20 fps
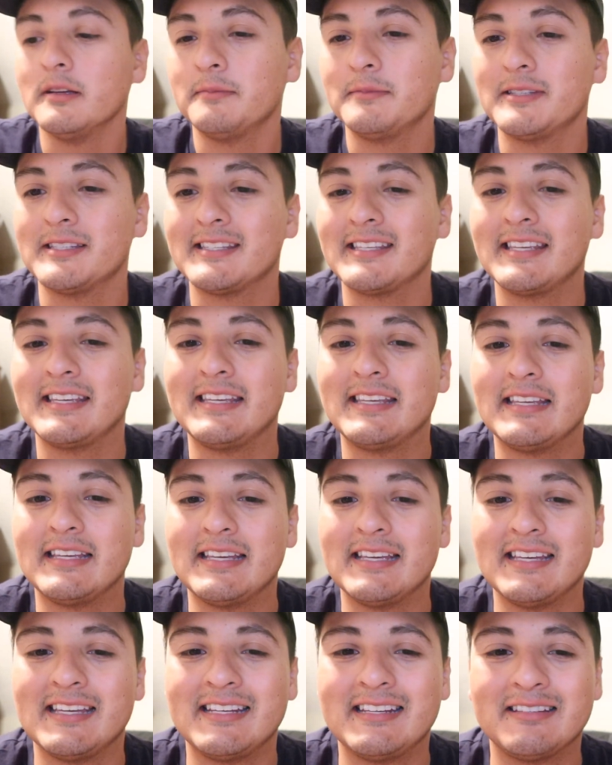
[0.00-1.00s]
Just
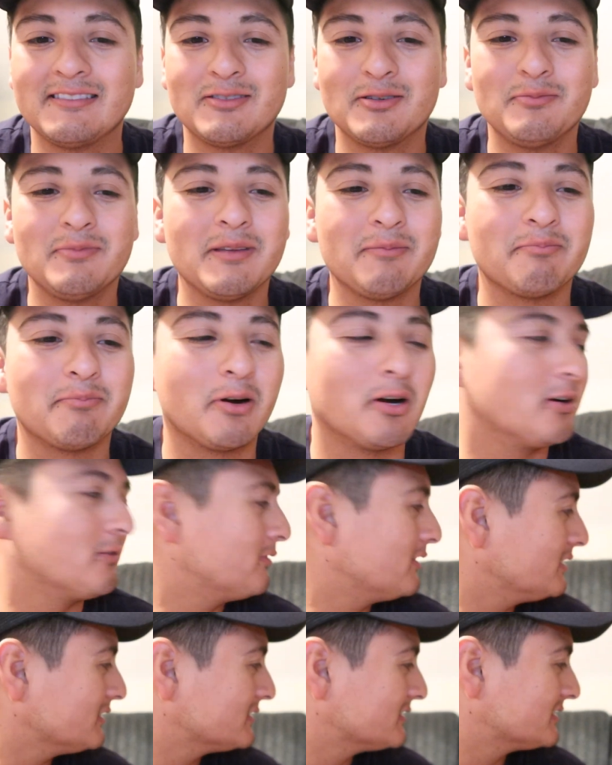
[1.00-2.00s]
kidding. Don't be
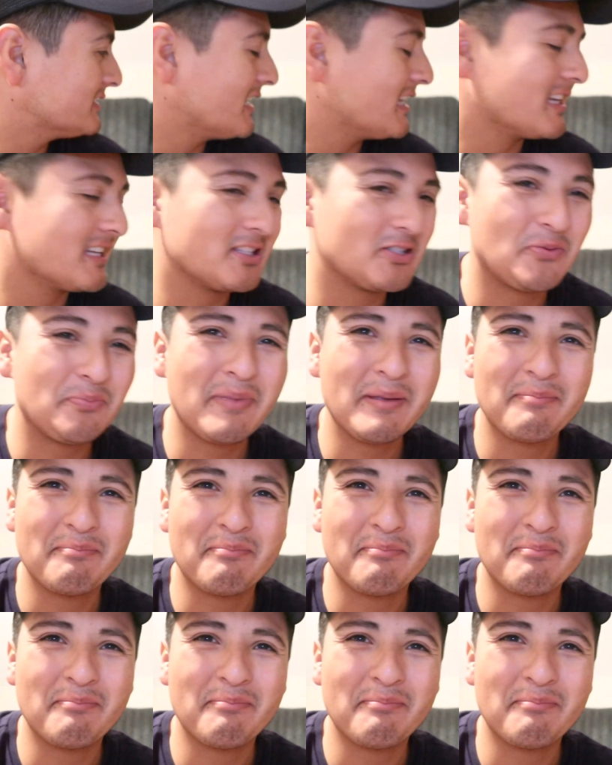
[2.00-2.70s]
perverts. Don't be